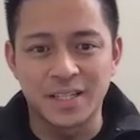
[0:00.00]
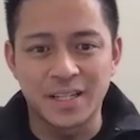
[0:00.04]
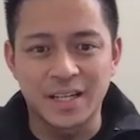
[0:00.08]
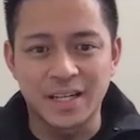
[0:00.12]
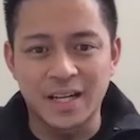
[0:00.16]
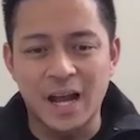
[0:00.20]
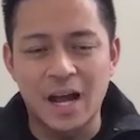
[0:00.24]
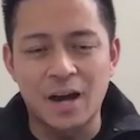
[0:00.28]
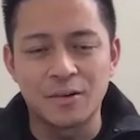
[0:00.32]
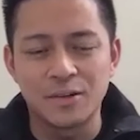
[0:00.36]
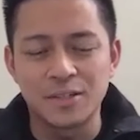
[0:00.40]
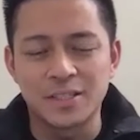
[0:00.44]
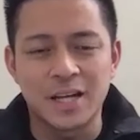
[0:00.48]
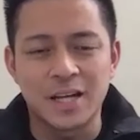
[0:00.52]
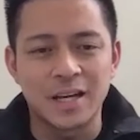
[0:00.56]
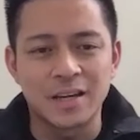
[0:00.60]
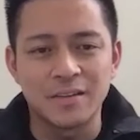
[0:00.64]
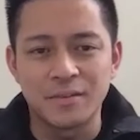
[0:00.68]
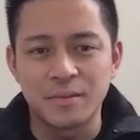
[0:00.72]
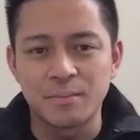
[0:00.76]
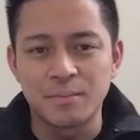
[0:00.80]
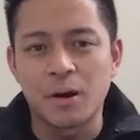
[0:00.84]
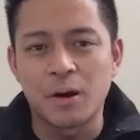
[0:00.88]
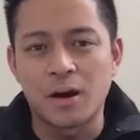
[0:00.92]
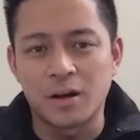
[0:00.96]
Like, how is that
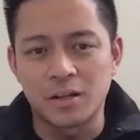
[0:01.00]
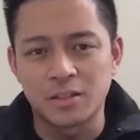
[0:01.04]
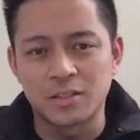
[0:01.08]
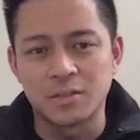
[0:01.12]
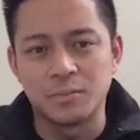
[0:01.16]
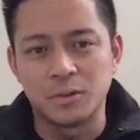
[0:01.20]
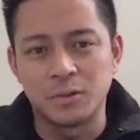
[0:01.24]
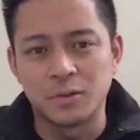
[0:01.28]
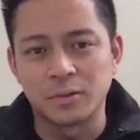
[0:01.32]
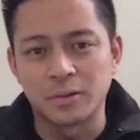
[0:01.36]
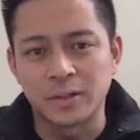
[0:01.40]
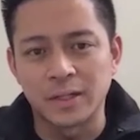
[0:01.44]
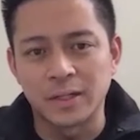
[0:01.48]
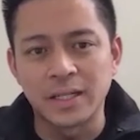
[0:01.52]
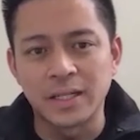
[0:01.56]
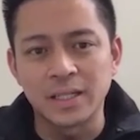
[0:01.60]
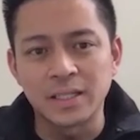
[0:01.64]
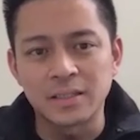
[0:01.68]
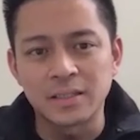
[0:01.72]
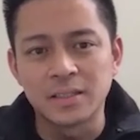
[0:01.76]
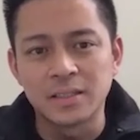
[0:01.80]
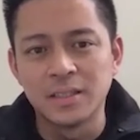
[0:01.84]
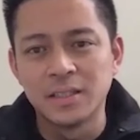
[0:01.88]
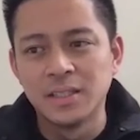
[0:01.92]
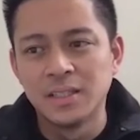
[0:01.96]
even possible? Right.